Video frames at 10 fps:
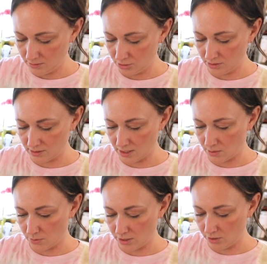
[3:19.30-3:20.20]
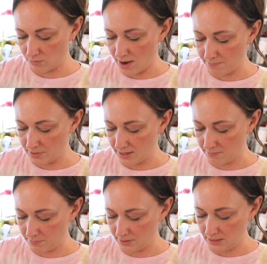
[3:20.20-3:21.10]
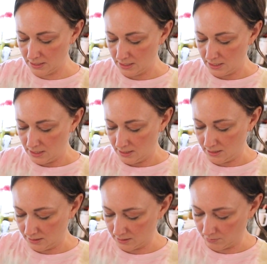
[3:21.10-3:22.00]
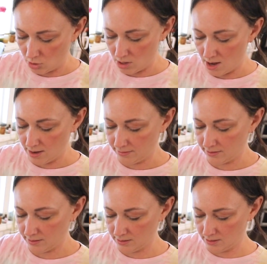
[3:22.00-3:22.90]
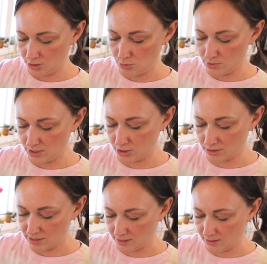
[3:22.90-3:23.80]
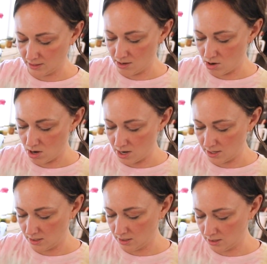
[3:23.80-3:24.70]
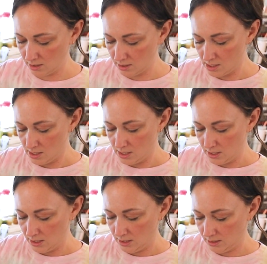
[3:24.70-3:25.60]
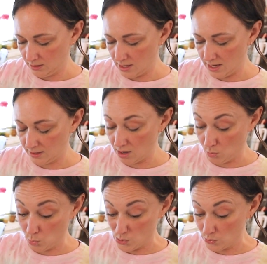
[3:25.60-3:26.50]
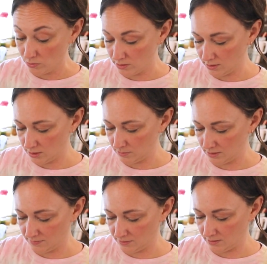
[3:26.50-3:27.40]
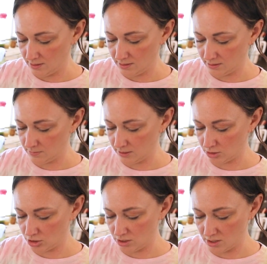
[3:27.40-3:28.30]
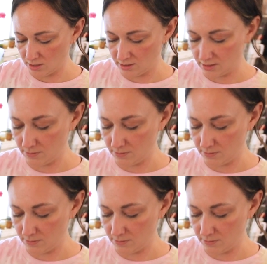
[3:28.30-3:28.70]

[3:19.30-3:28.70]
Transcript: It's just like where you wrap it up in some cloth and you put it directly on like a wound, specifically this mixture. This